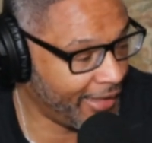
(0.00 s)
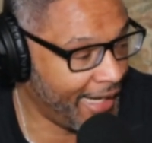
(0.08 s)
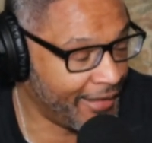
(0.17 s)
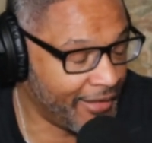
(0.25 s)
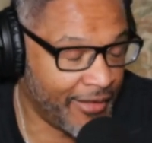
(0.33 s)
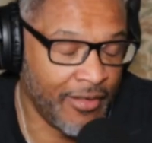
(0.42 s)
I
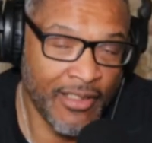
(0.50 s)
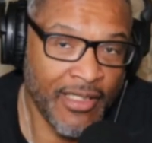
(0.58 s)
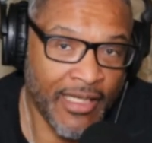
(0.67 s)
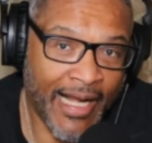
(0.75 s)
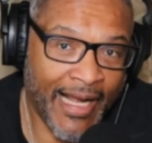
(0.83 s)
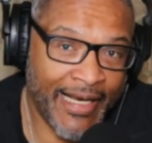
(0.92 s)
had a,
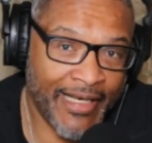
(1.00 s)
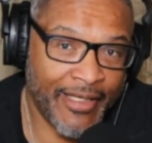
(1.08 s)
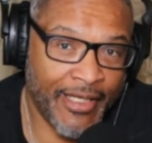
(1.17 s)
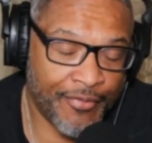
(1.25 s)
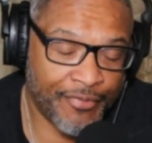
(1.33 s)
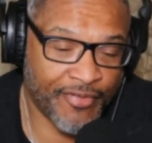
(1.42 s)
I had a
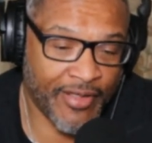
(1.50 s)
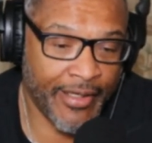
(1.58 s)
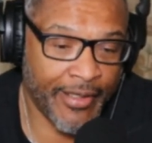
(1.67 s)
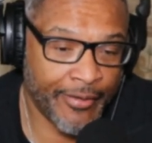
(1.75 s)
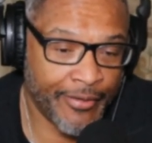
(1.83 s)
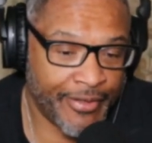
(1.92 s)
health
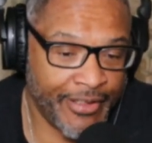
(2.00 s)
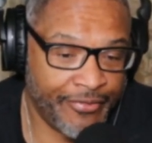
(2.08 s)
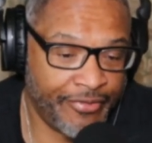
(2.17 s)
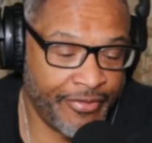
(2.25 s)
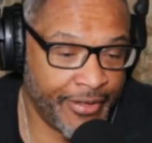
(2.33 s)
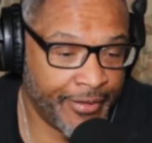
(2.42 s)
scare
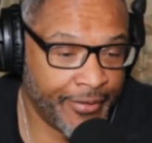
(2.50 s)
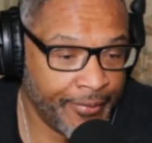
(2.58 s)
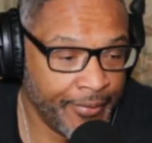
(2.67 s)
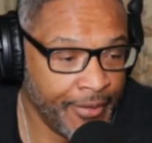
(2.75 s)
this year.